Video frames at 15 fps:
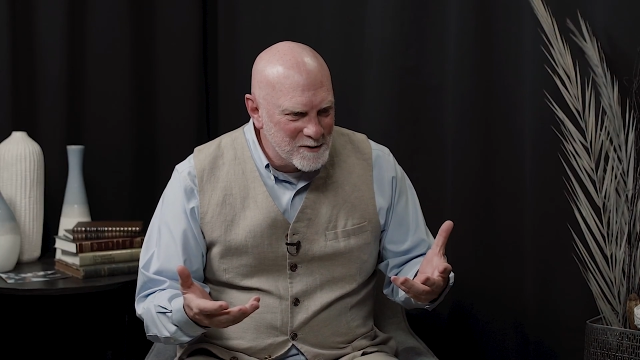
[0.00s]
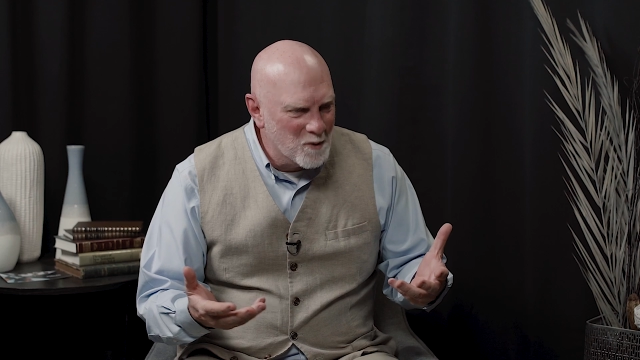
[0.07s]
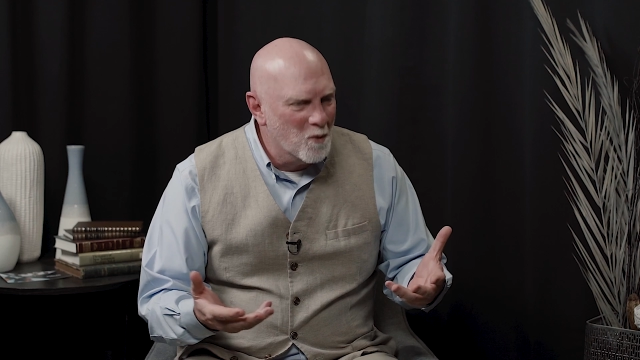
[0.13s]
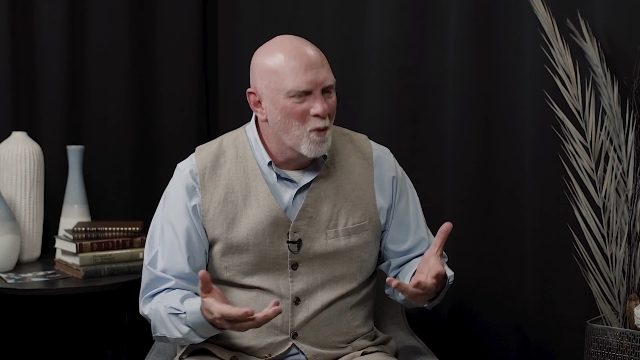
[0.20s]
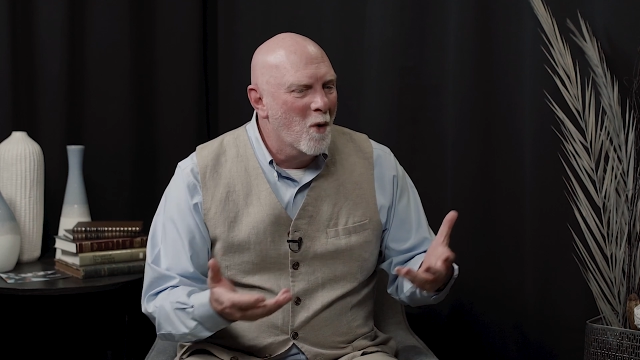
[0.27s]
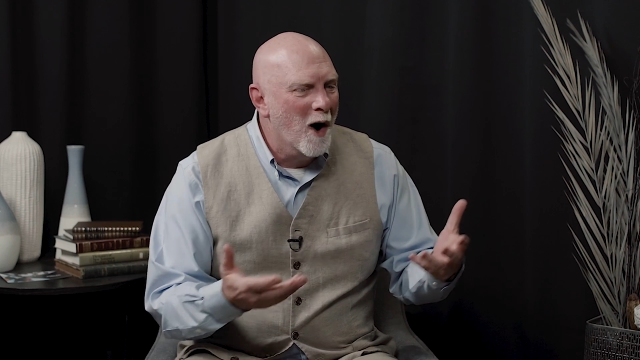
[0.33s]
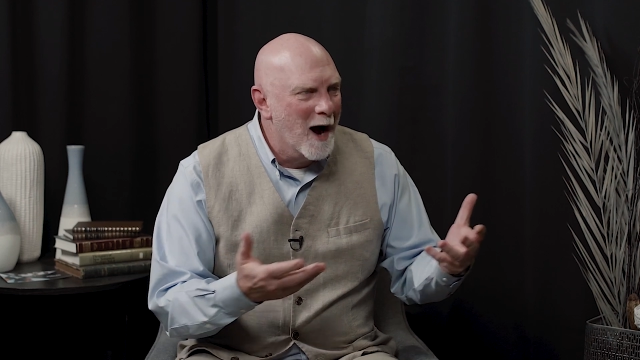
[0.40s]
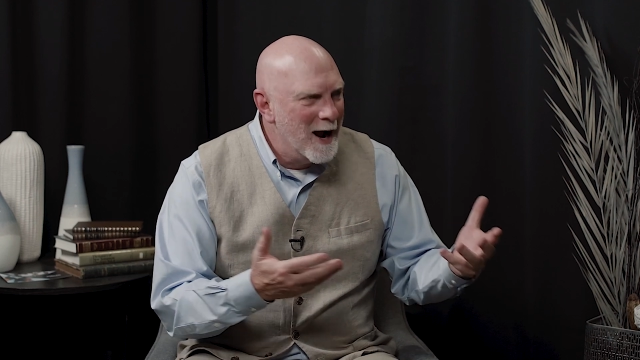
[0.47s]

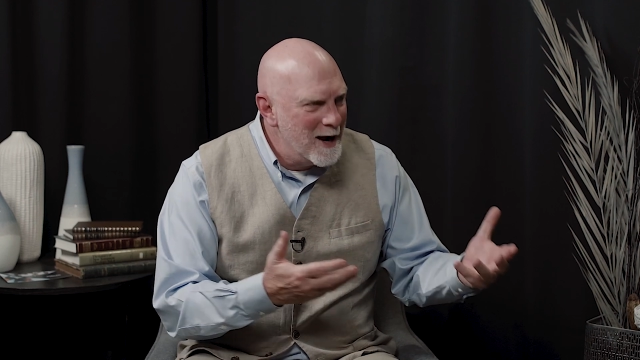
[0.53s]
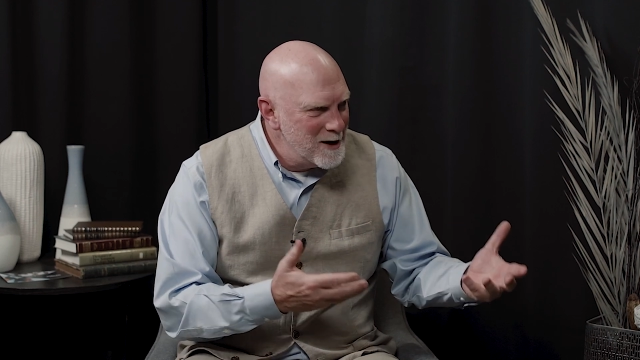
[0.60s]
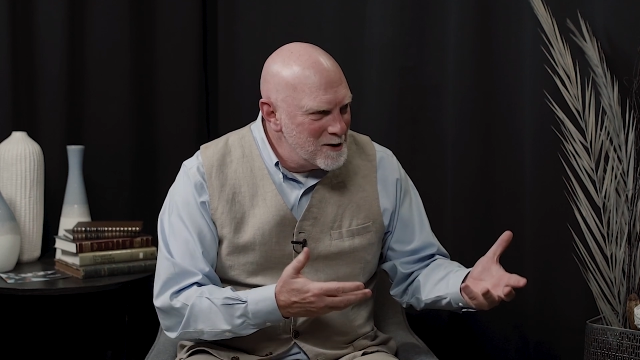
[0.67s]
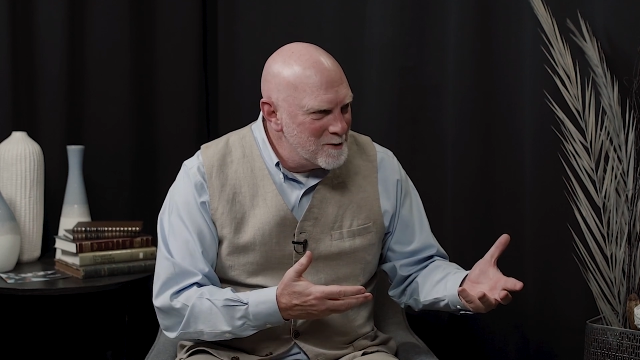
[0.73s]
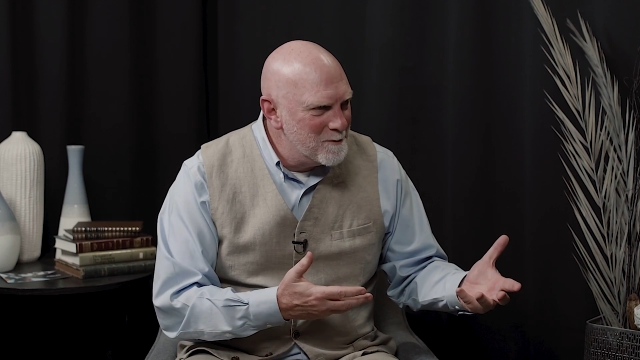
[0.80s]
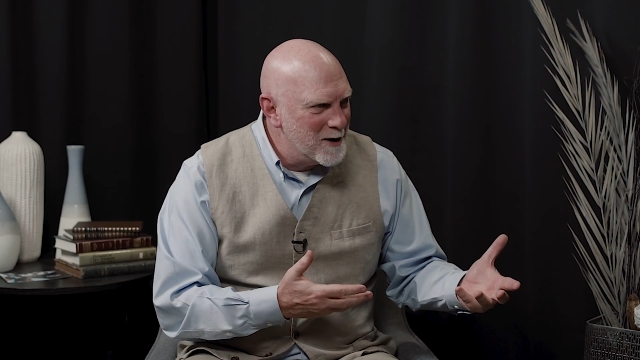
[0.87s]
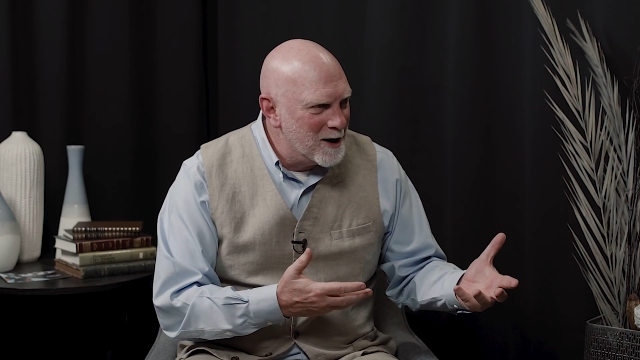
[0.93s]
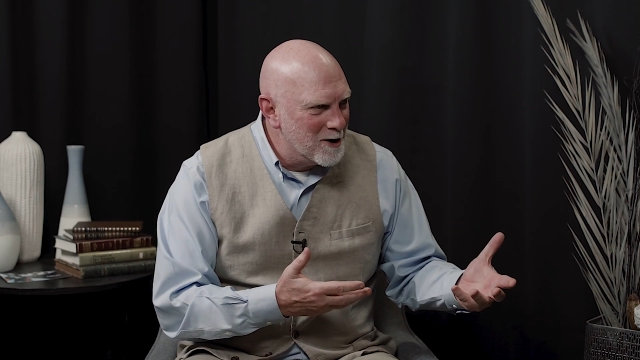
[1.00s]
Why the
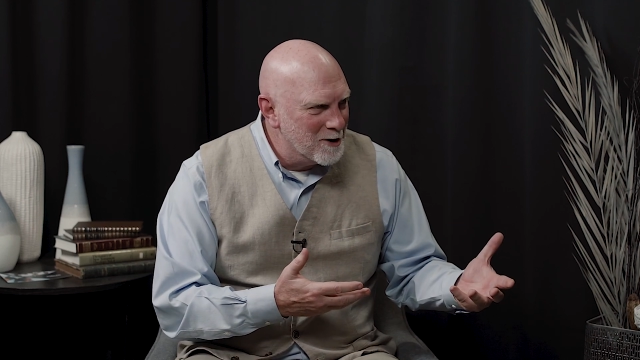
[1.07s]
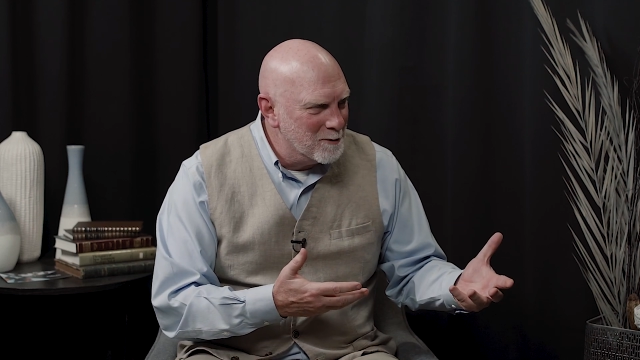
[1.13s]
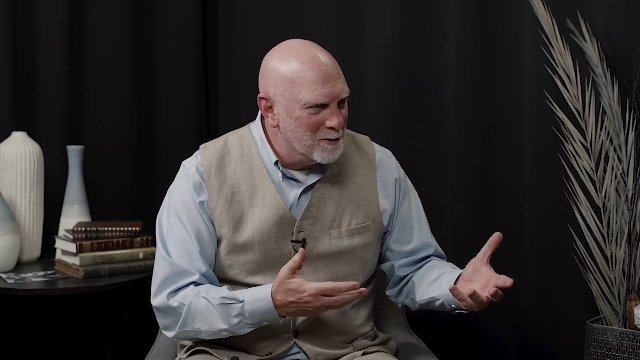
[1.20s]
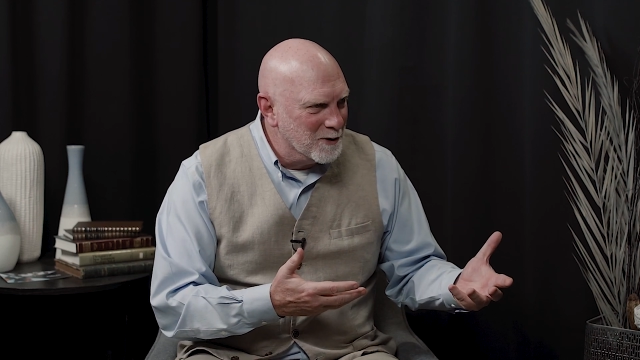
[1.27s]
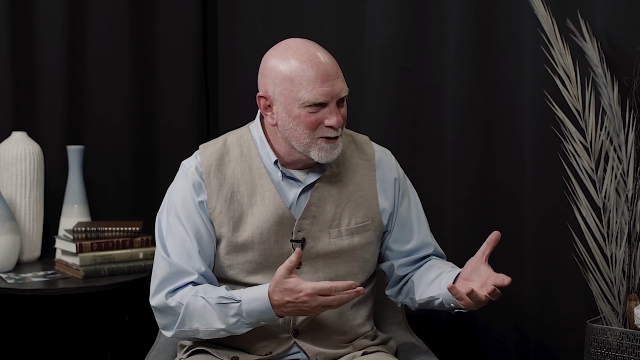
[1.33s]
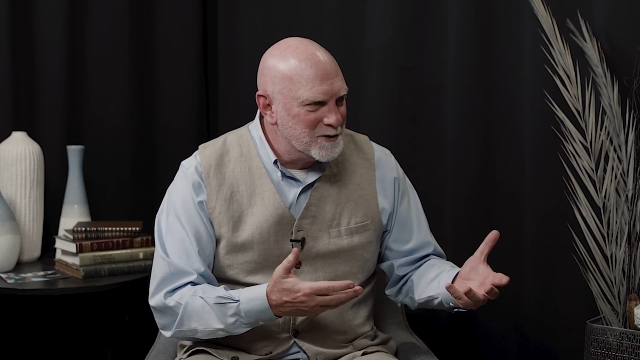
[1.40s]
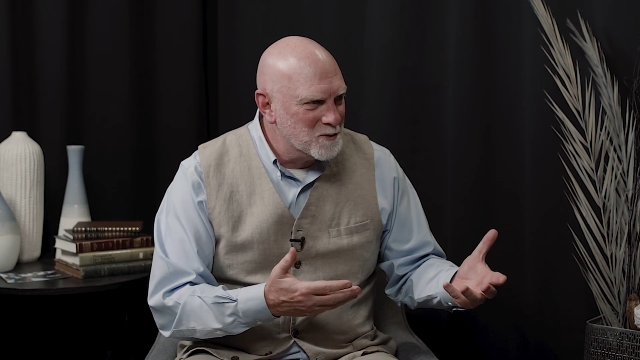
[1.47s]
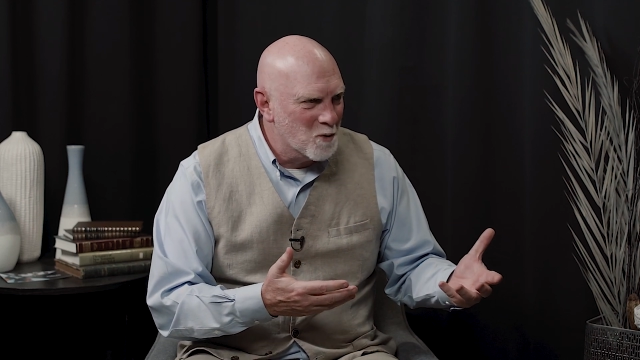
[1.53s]
parables?